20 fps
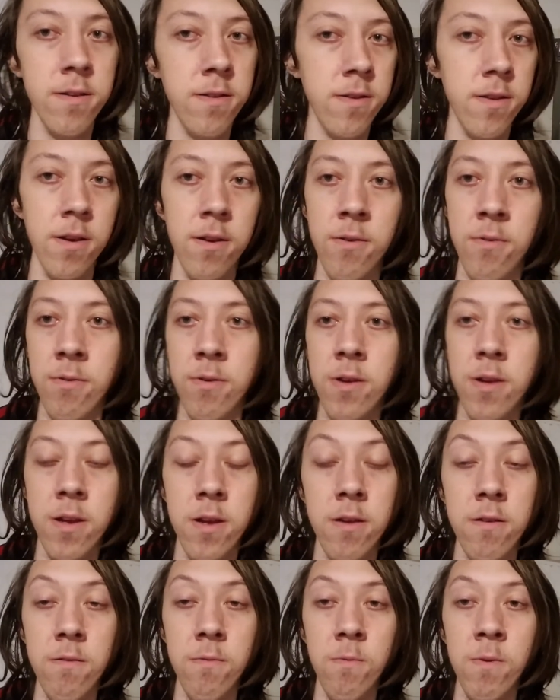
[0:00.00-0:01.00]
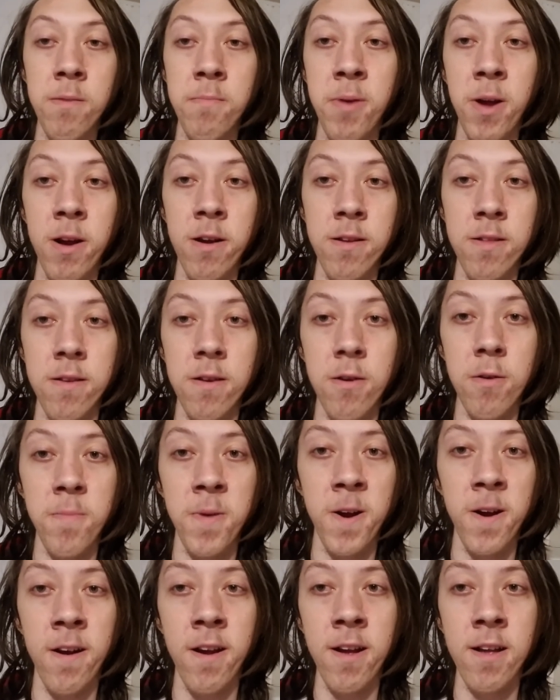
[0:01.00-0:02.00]
So your one pair and zero
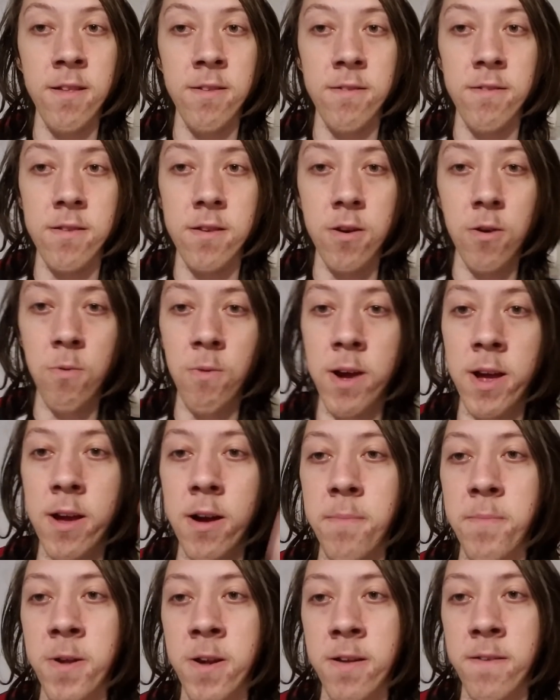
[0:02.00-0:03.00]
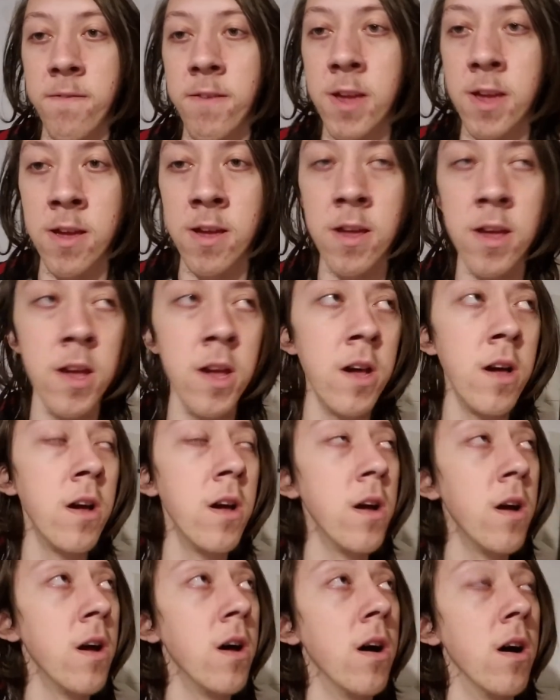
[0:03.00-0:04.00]
pair hands just go way up in
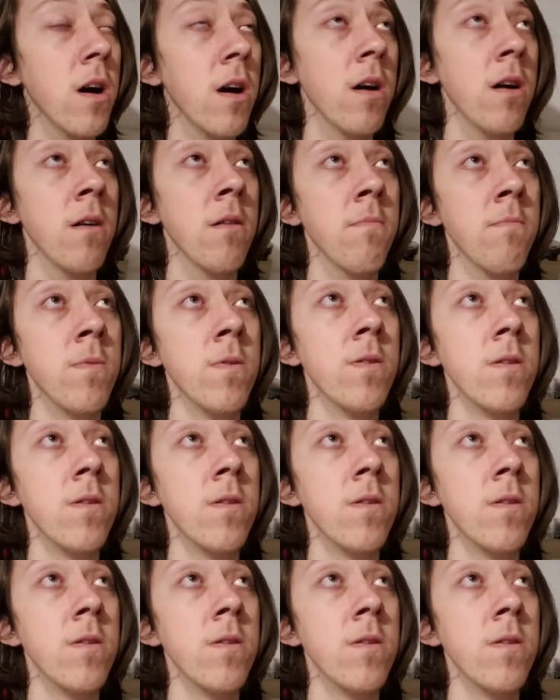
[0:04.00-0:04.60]
EV.